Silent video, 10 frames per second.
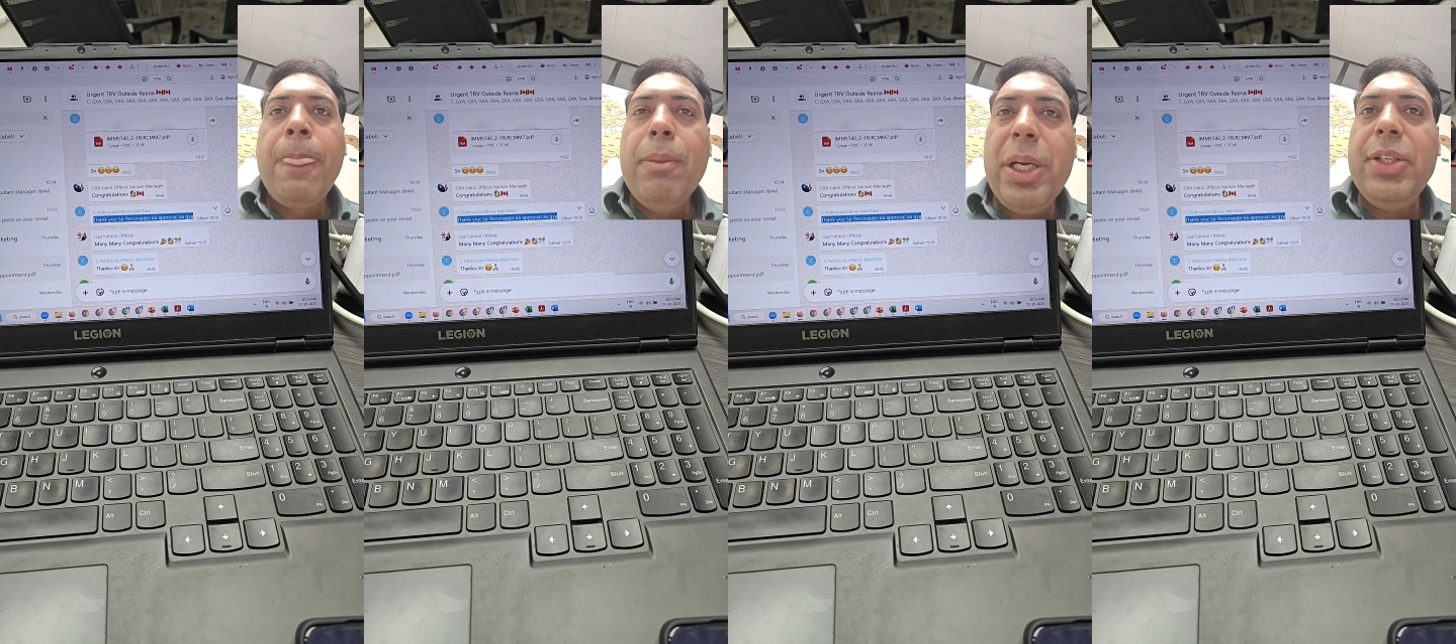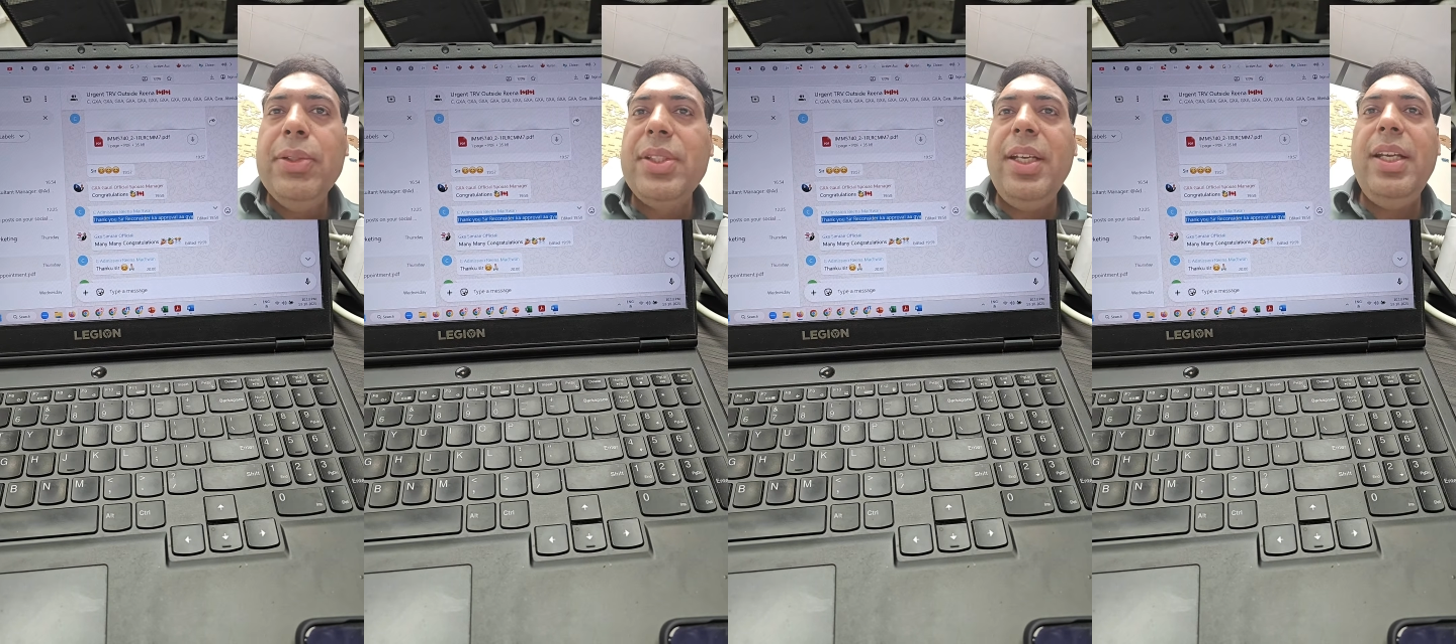But
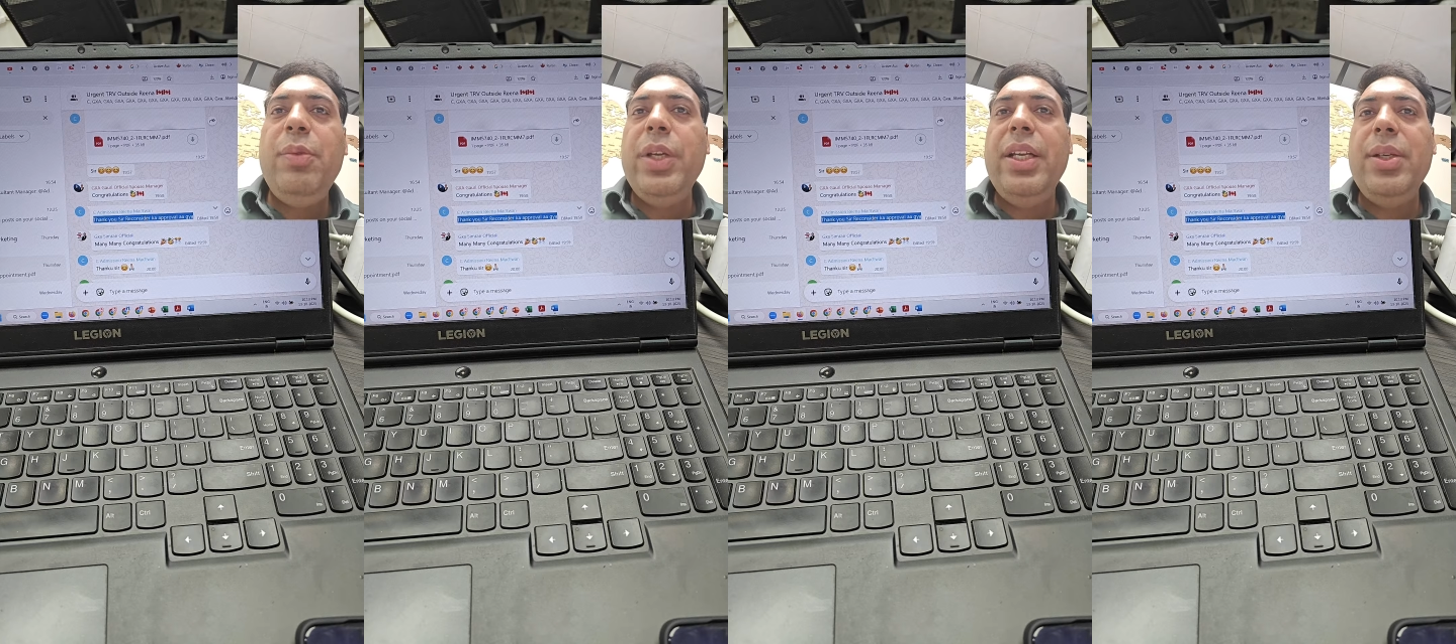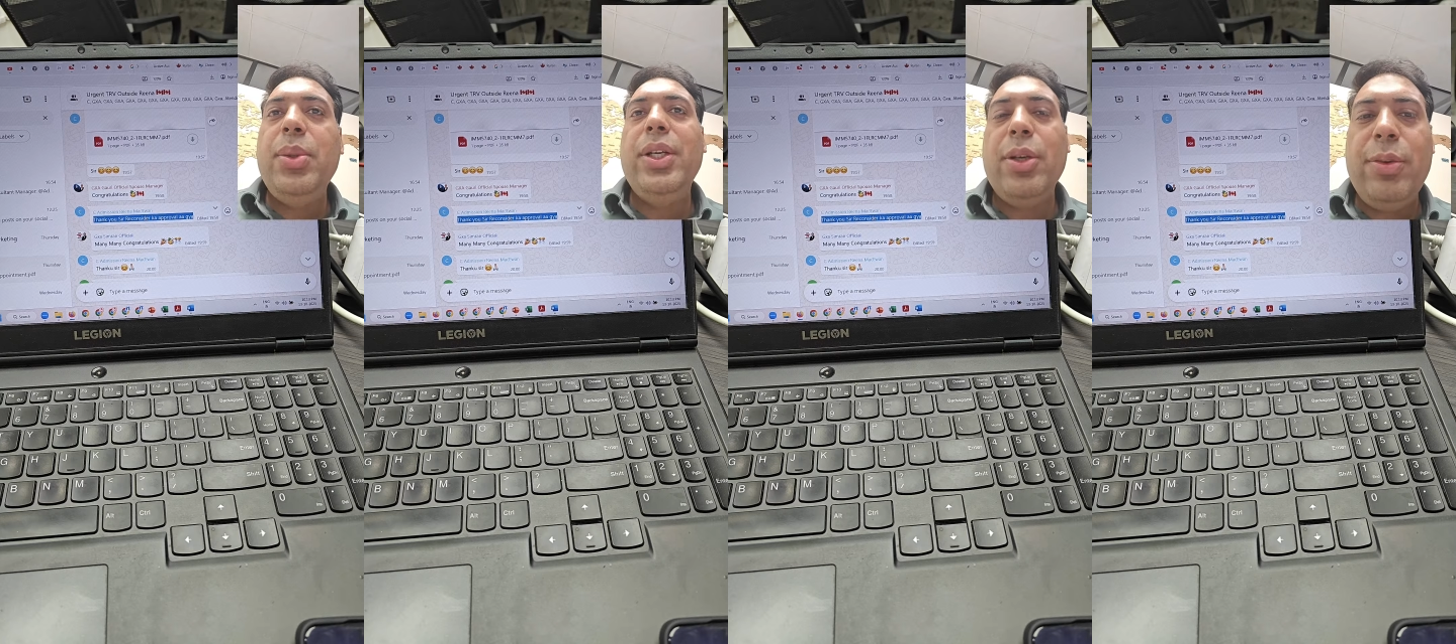usually we
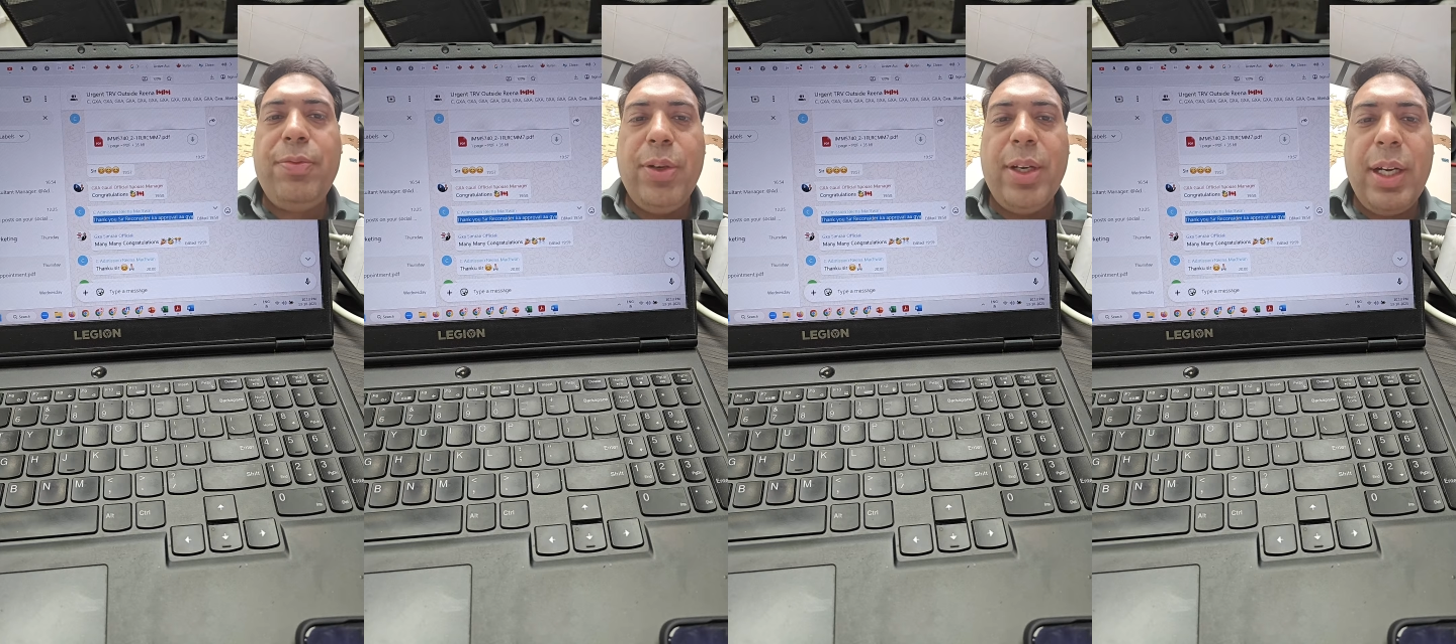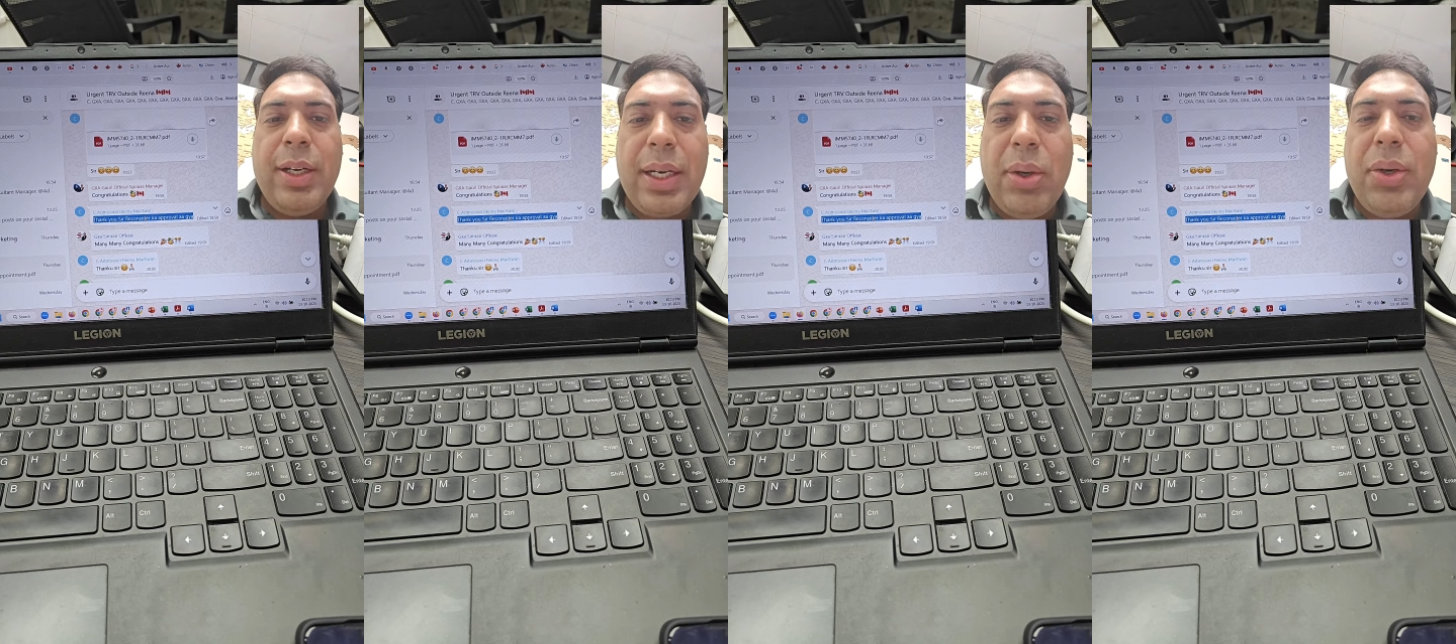do it for
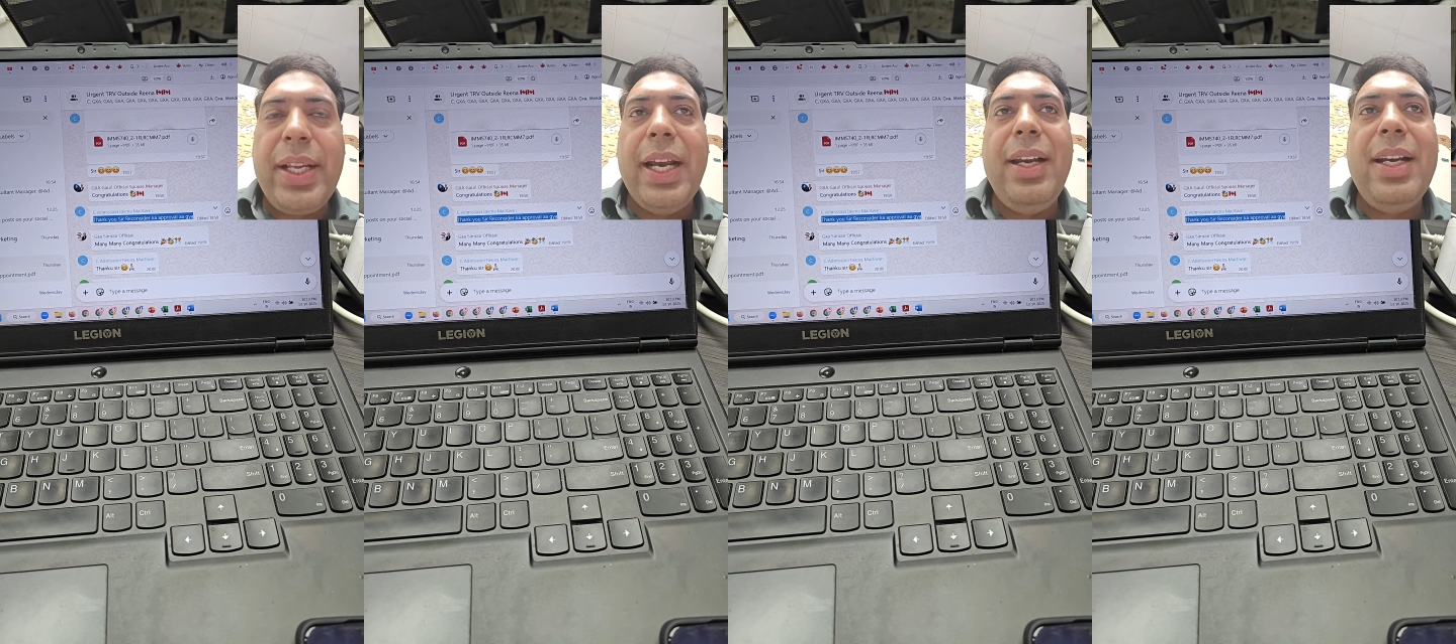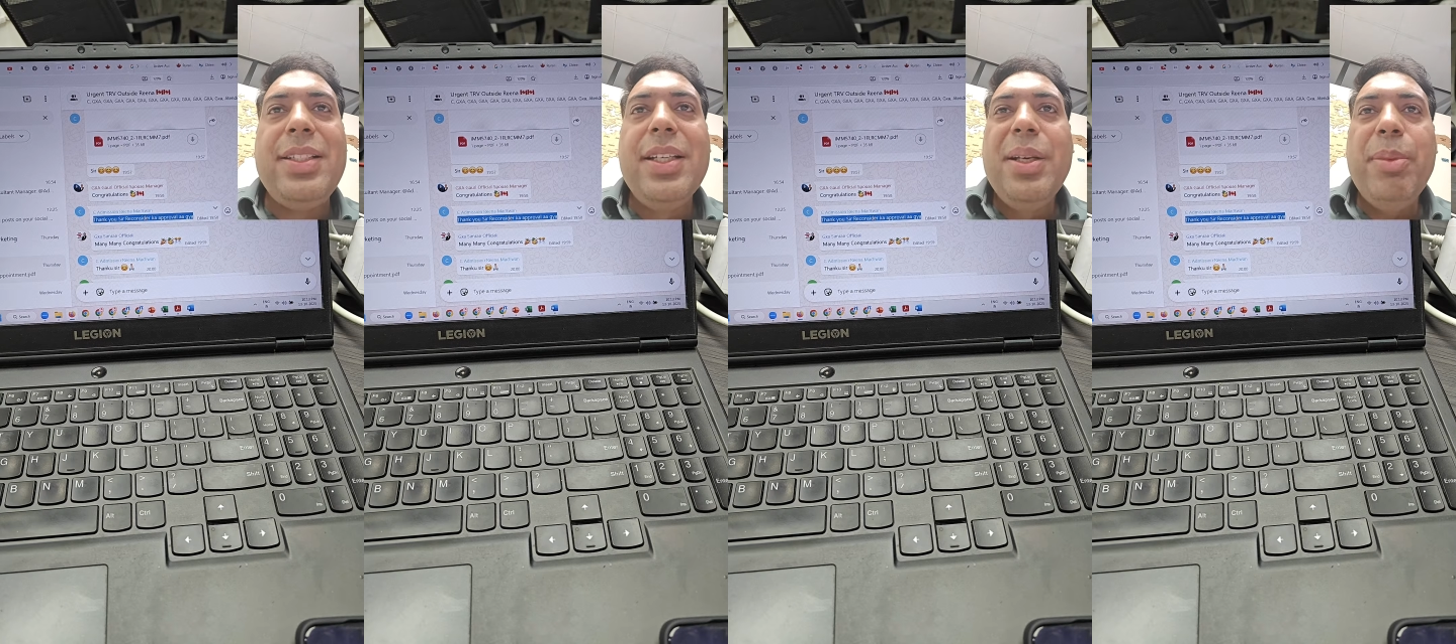our own candidates,